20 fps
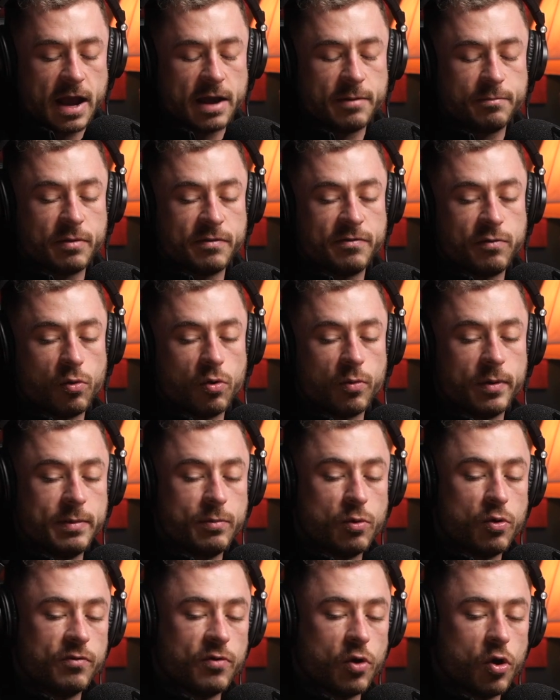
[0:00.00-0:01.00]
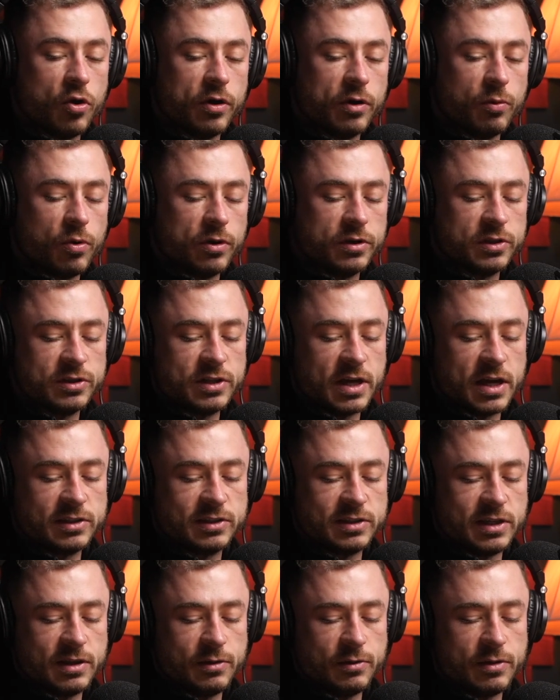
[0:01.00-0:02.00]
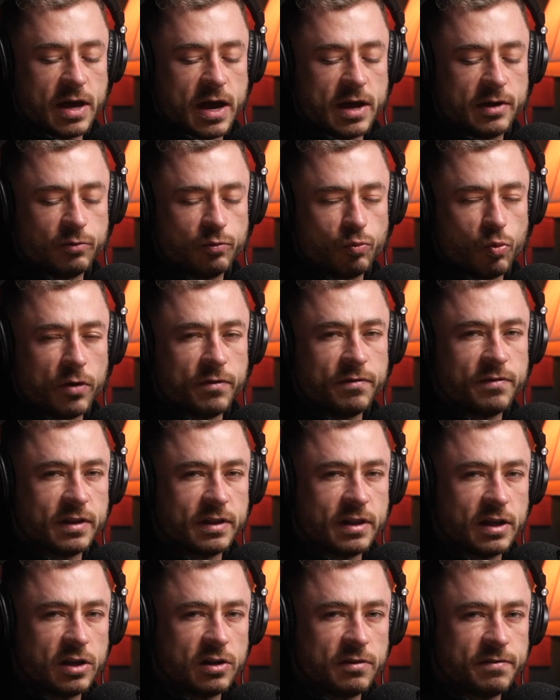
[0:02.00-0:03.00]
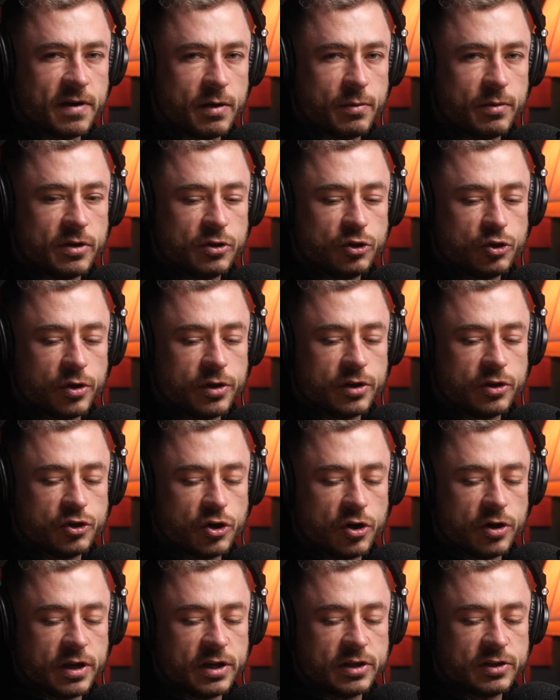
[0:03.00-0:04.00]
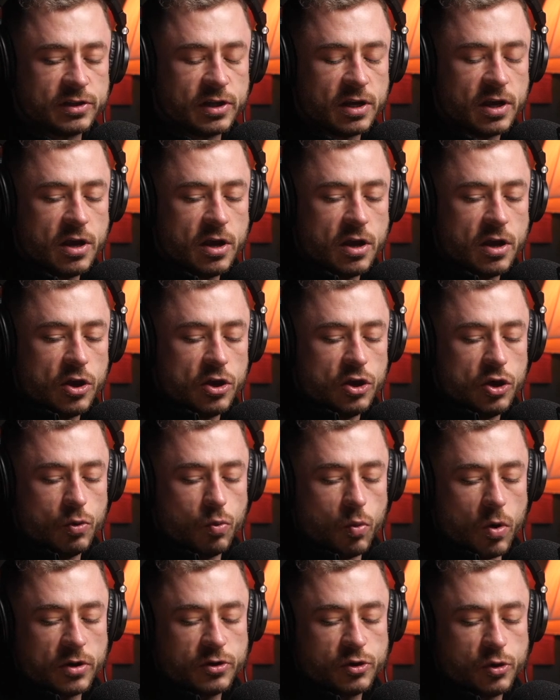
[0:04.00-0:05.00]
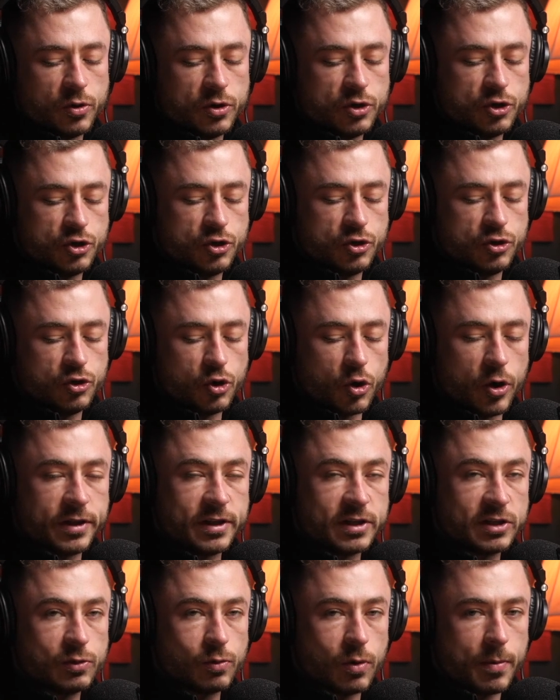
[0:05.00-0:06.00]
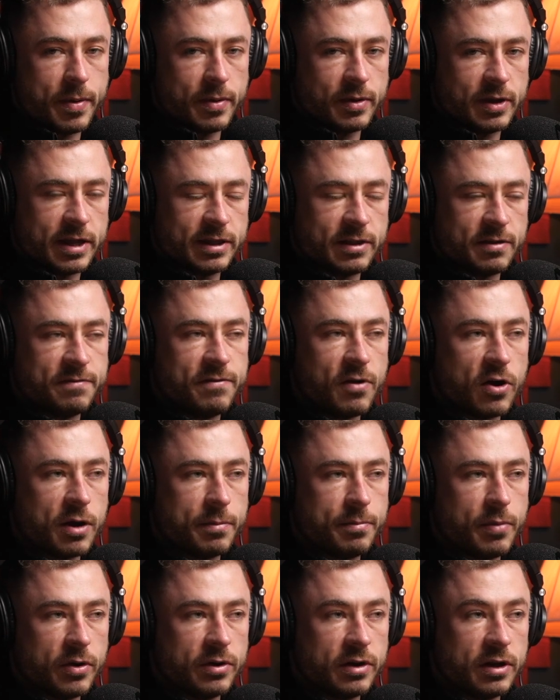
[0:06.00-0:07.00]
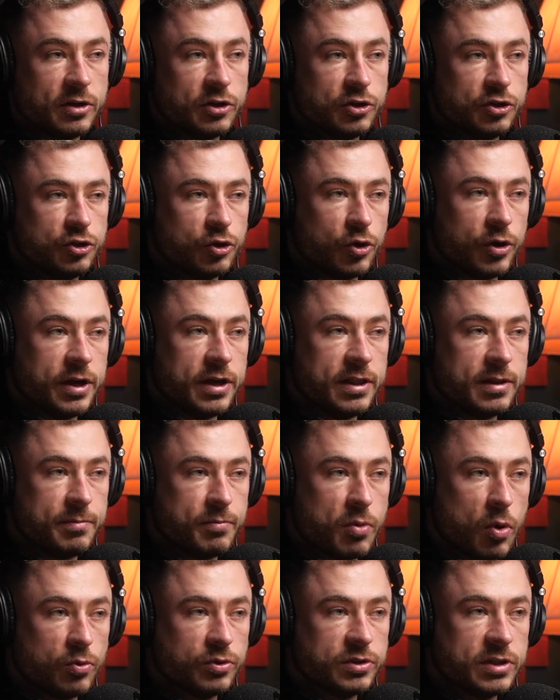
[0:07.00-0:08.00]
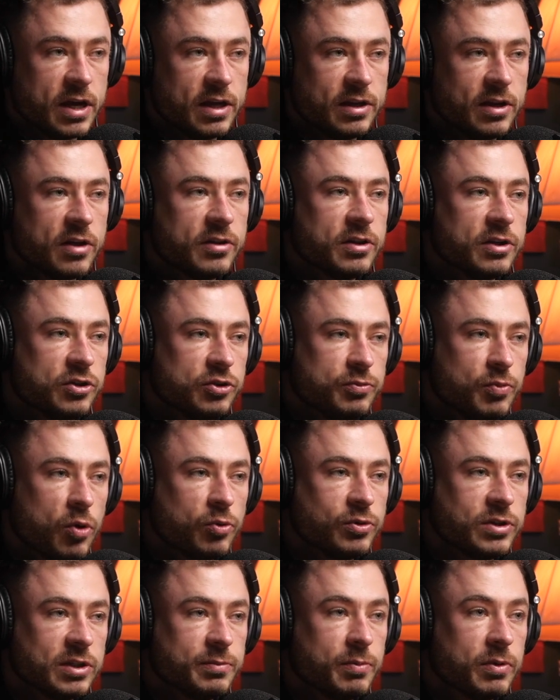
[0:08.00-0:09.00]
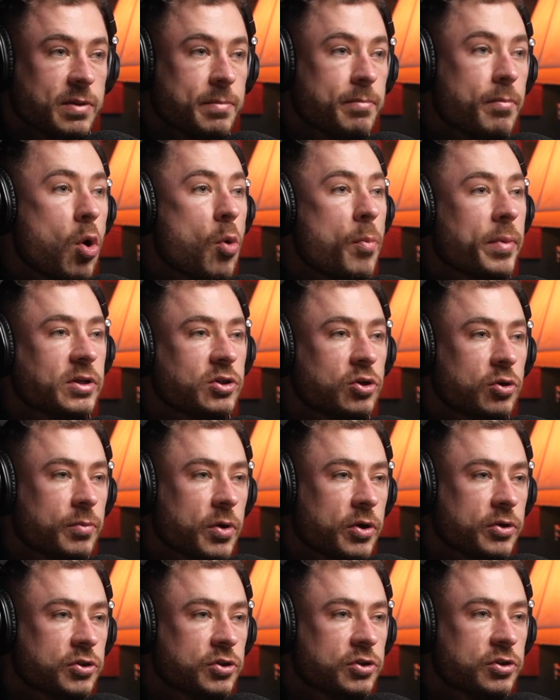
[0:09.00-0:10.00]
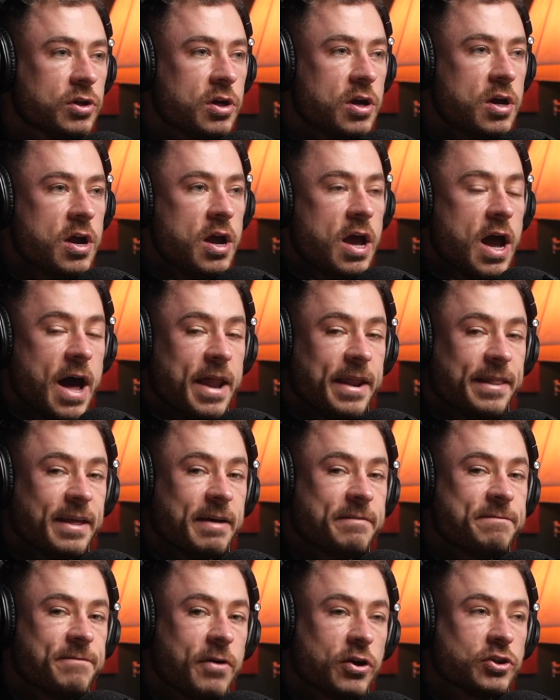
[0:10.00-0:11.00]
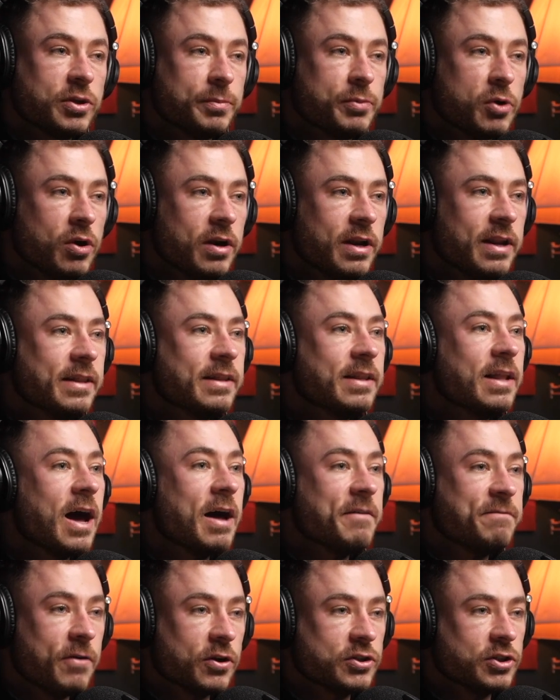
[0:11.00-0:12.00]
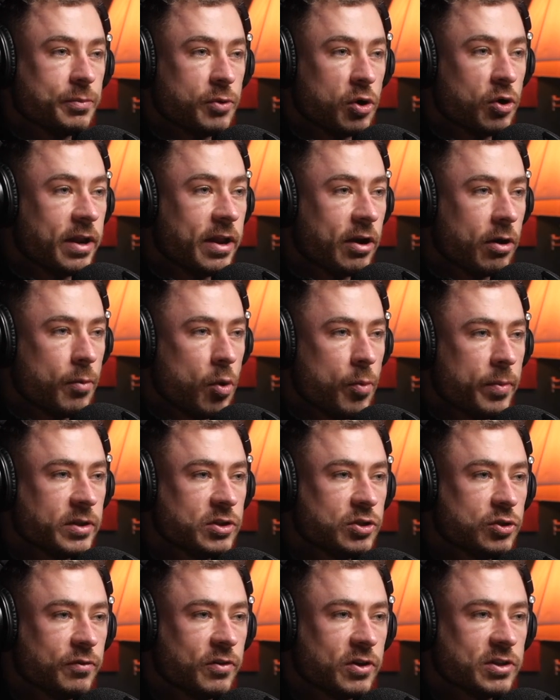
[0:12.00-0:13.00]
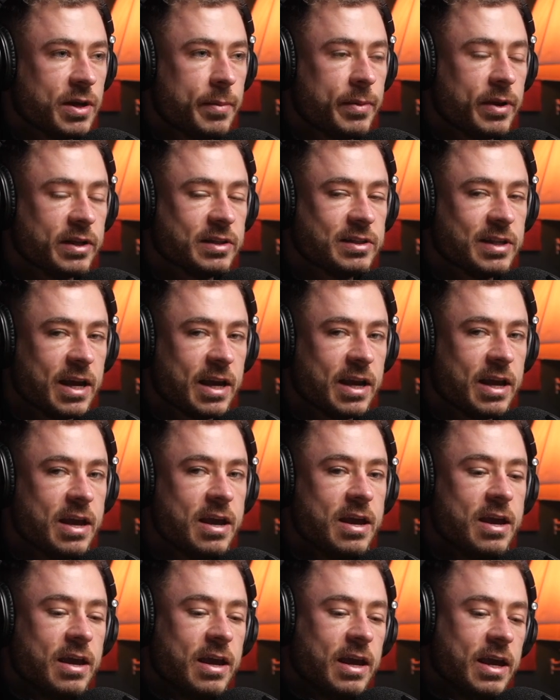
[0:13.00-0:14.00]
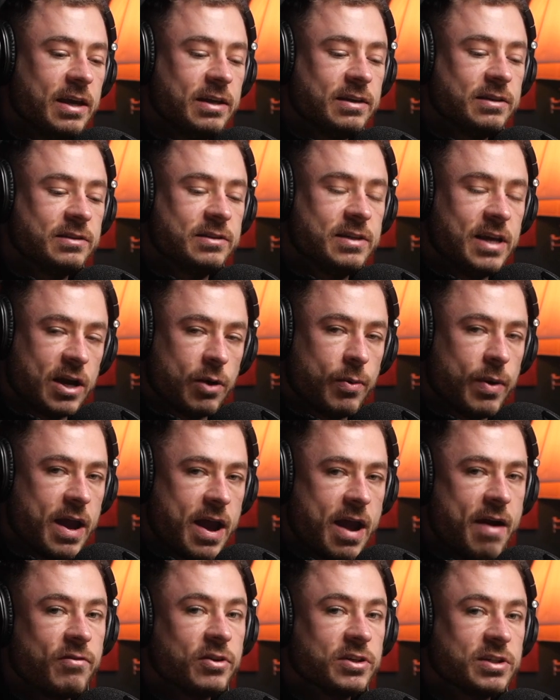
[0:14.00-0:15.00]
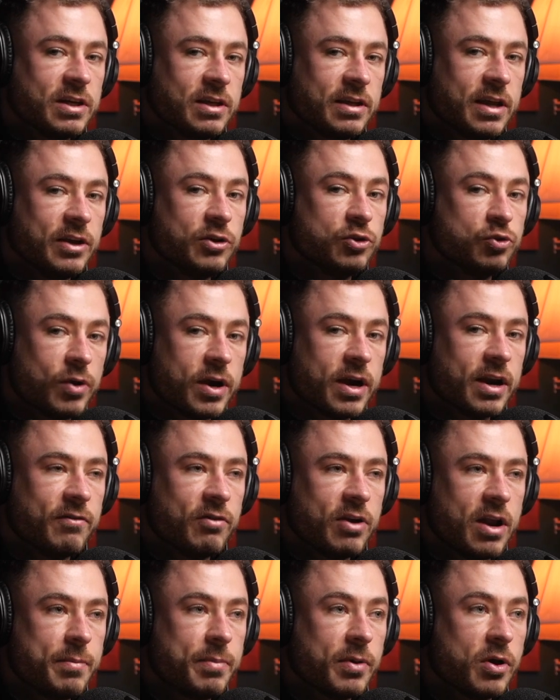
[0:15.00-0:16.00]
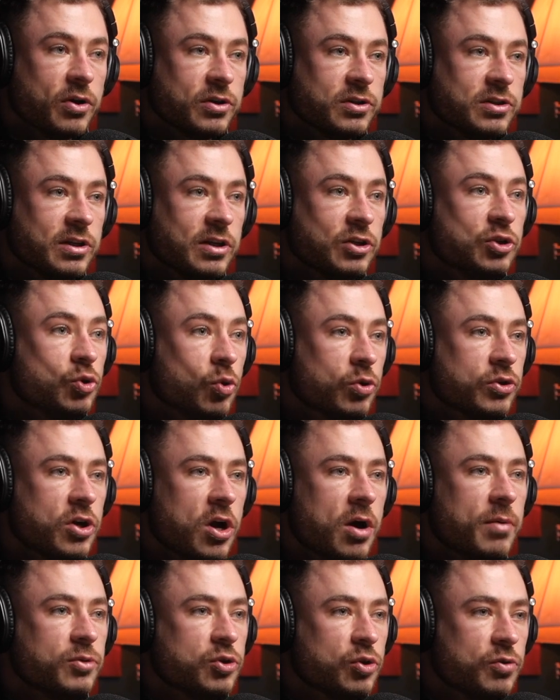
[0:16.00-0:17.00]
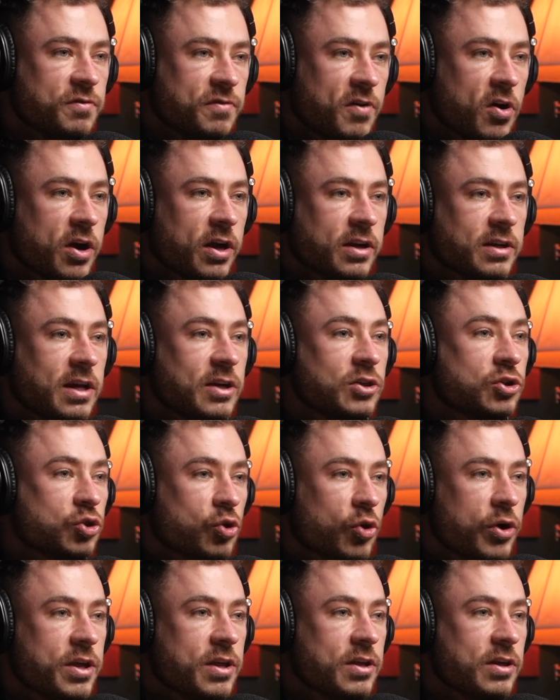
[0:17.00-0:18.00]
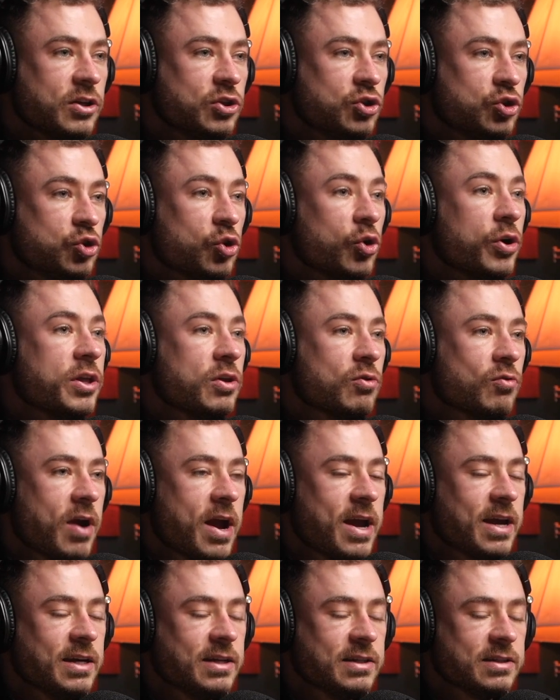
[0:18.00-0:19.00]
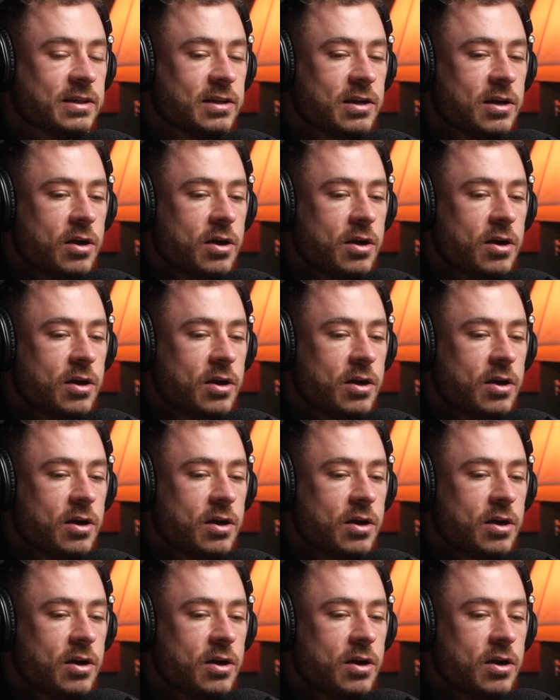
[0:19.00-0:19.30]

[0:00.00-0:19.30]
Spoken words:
Before we move on, I want to say, see that one thing that you'll find with enjoying the journey is you want to enjoy it. This is where people hit the fuck it button and enjoy the process, not the process, but the moment too much. And then that fucks up your later moments. So for example, it's like eating takeaway every single night and drinking every night because short term, fuck it, enjoy the ride.